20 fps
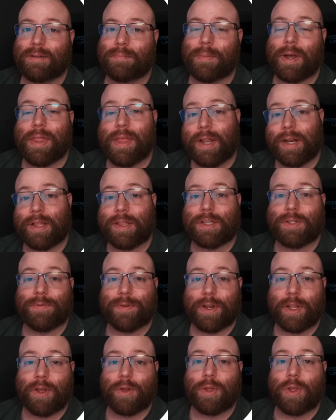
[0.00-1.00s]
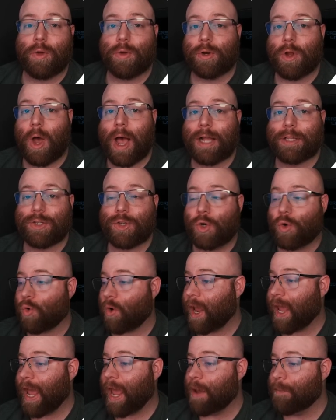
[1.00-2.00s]
By the end of this video, you'll know how to
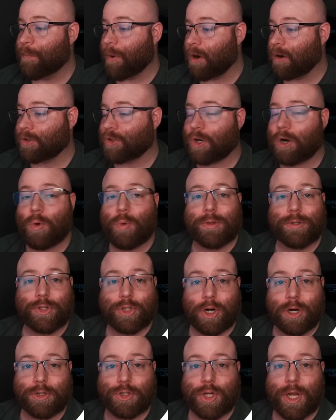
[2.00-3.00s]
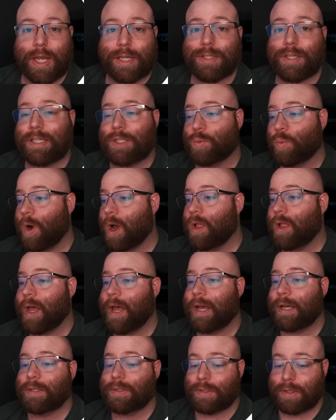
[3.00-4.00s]
create a bar chart with Chart.js, as well
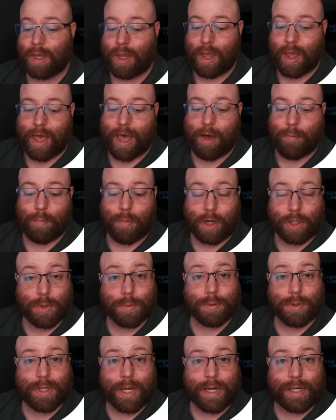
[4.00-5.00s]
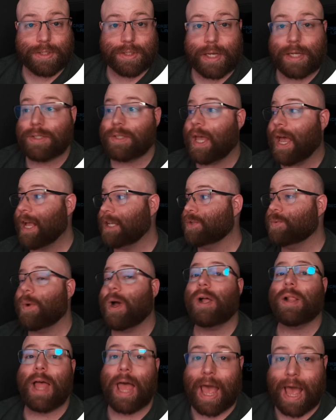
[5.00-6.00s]
as have multiple data sets, as
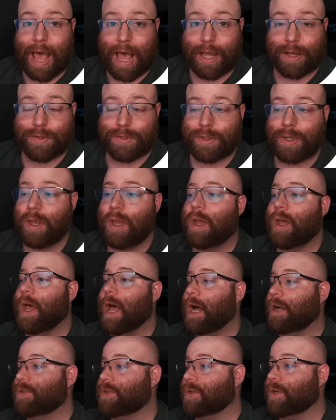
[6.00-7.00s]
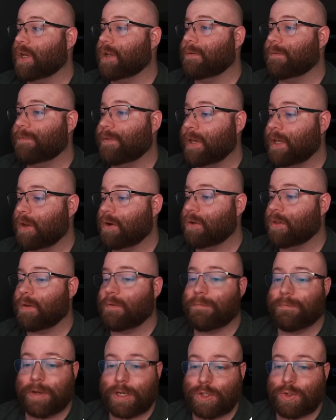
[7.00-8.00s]
well as how to configure
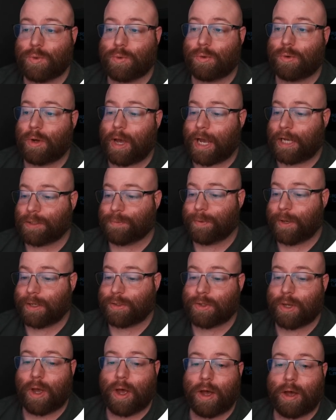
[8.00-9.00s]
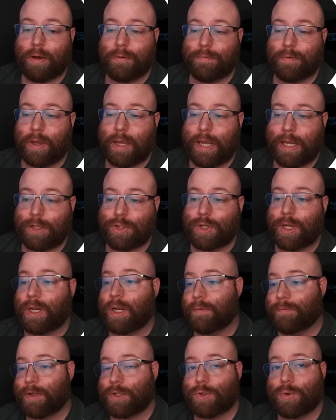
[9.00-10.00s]
the visual aspects of each
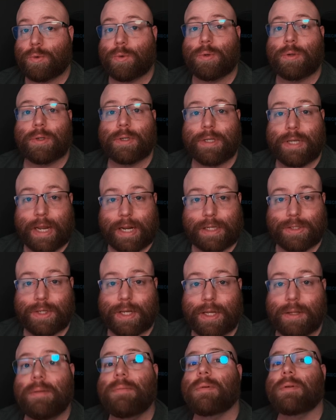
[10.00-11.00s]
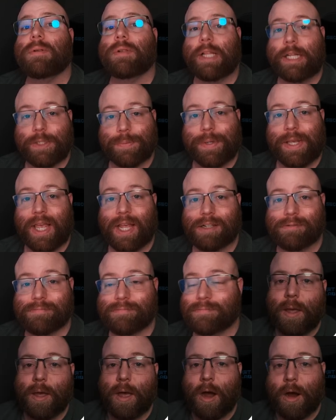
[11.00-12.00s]
individual data set. Let's begin.
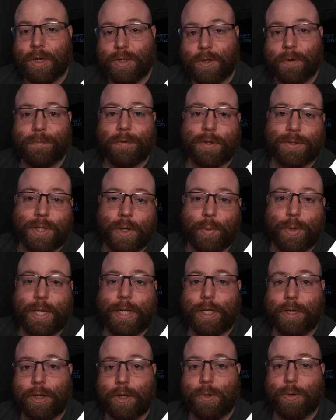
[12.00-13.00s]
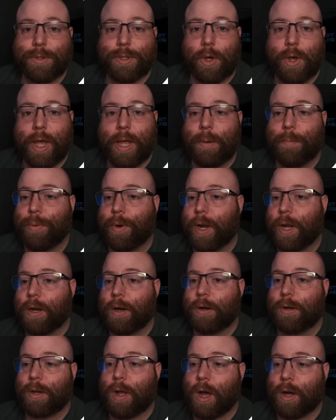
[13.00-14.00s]
All right, so first thing we need to do is go ahead and bring in
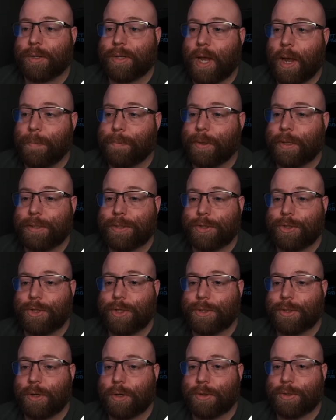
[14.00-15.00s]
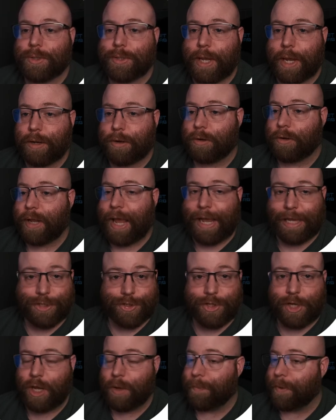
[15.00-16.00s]
our doc type. This is just our standard
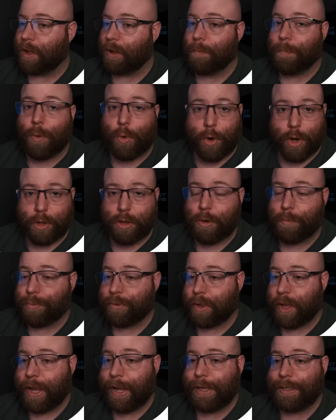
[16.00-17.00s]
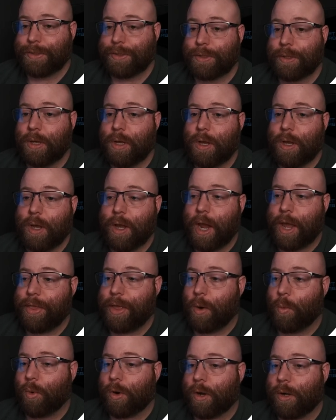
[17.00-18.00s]
HTML boilerplate. And
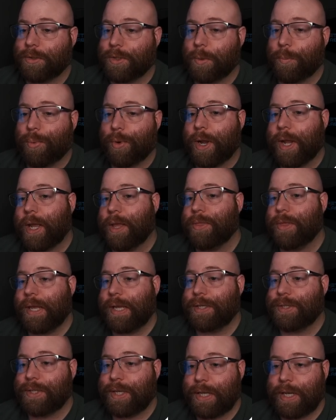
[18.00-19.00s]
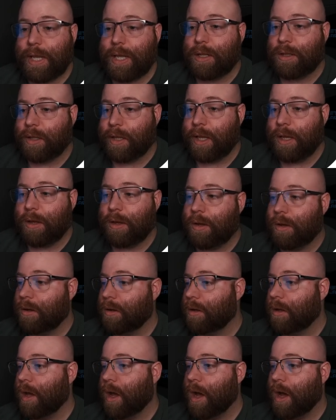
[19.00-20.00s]
then we're going to bring in the CDN link
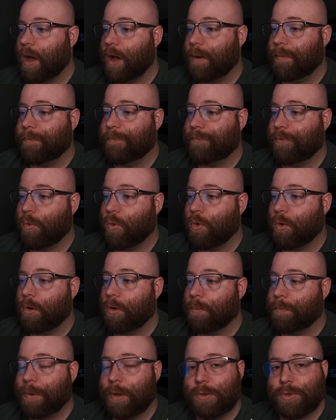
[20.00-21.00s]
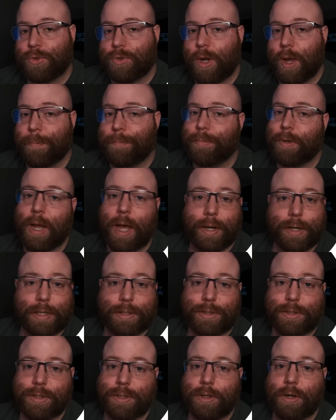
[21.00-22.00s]
for Bootstrap, not
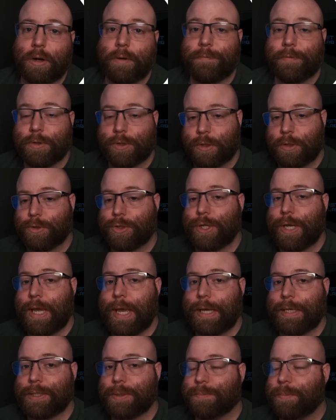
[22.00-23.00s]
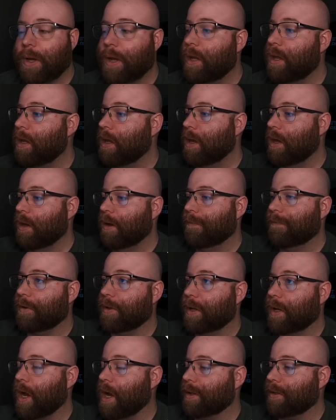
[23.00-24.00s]
necessary for Chart.js, but for
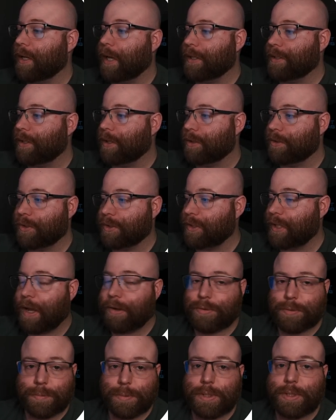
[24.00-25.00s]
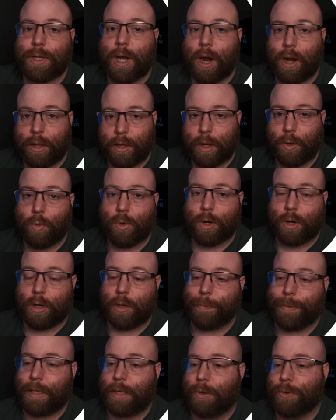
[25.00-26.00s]
the context here, just have some styling. We're going to
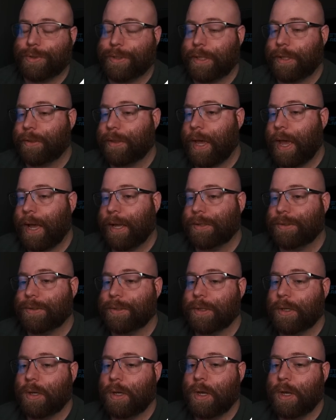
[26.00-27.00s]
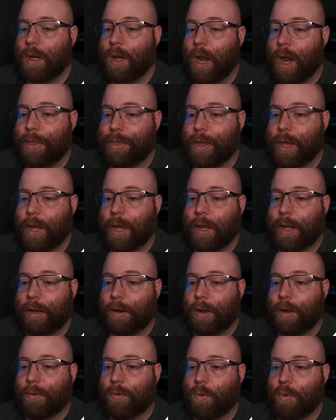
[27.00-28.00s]
be using that. And
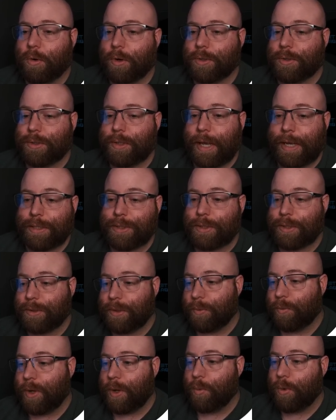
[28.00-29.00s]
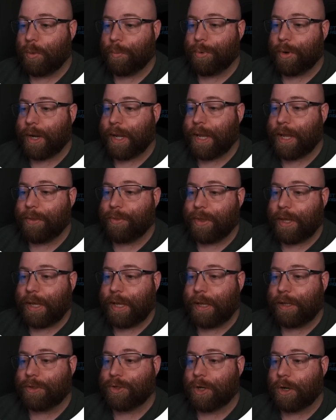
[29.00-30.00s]
then, of course, next we will bring in
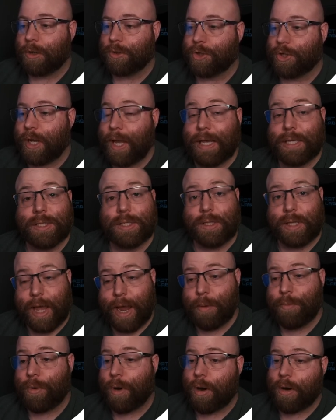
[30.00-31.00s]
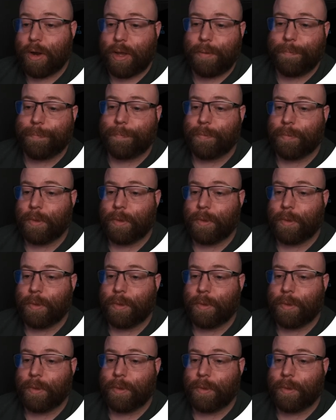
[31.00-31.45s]
the Chart.js library.